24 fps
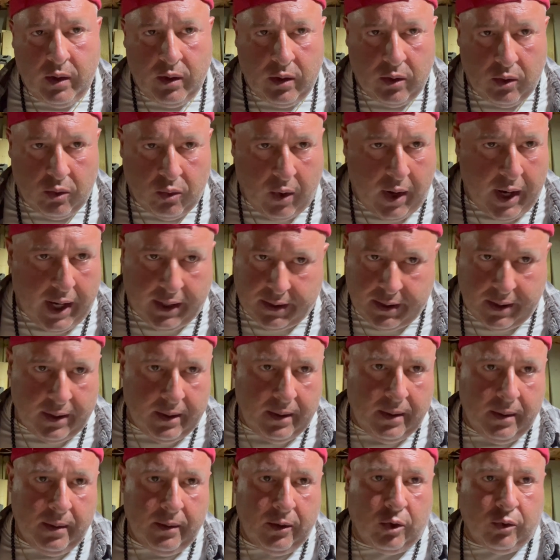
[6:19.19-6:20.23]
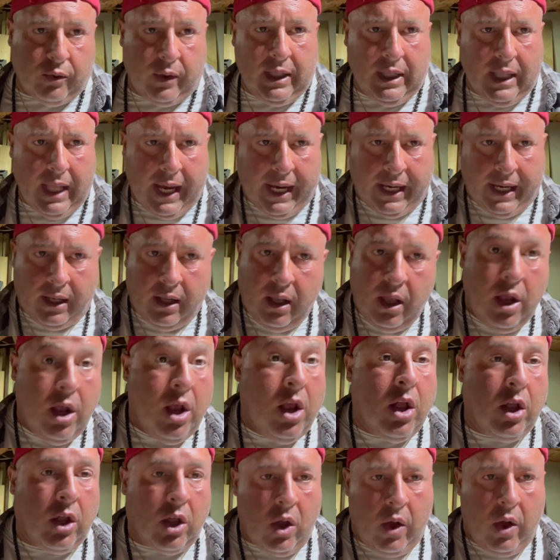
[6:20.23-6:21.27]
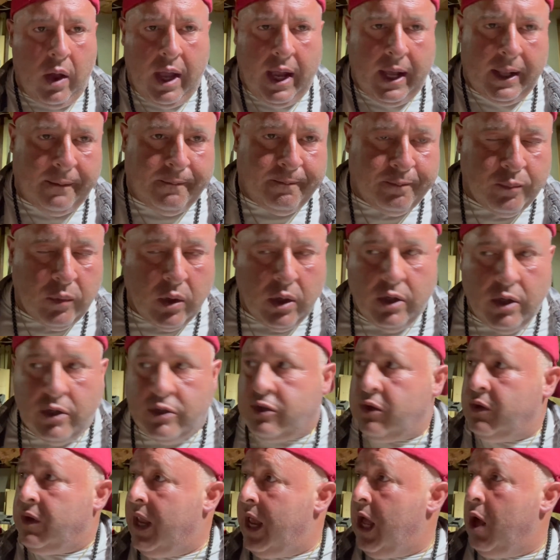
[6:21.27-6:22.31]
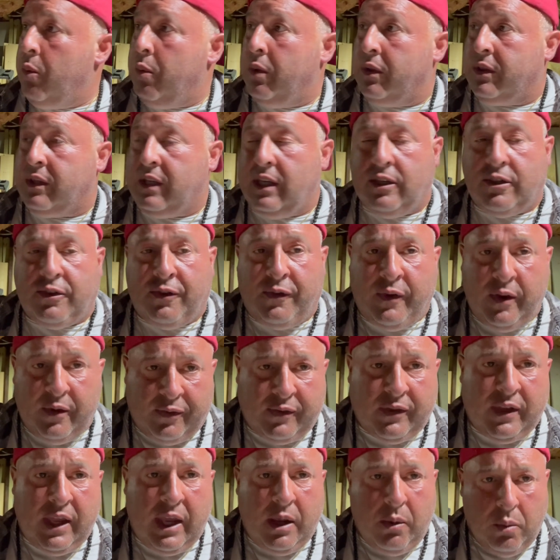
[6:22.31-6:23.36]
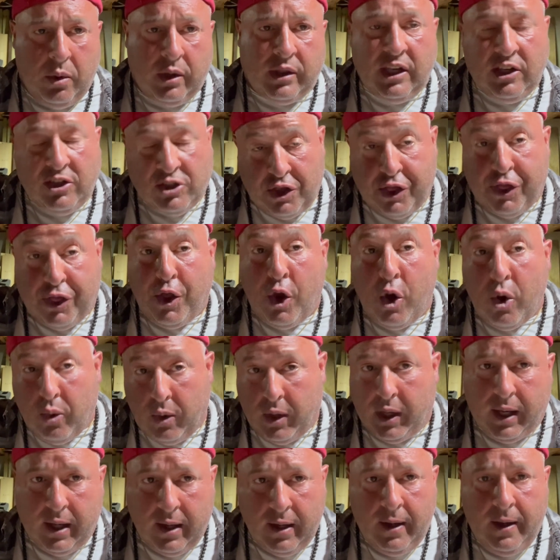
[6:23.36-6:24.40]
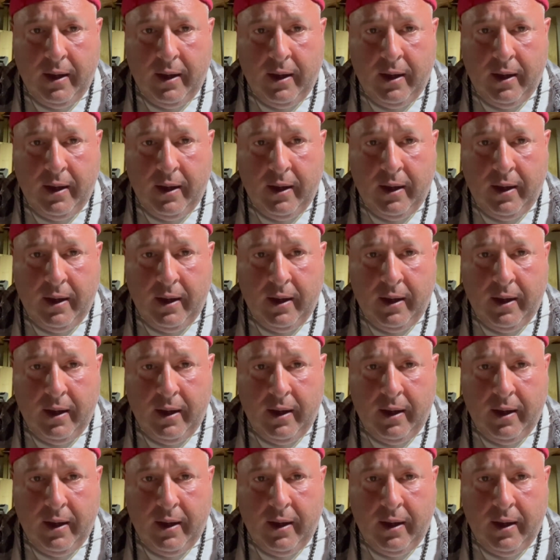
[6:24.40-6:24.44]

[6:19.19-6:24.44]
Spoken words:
Great. Green light. Go ahead. So now with these 30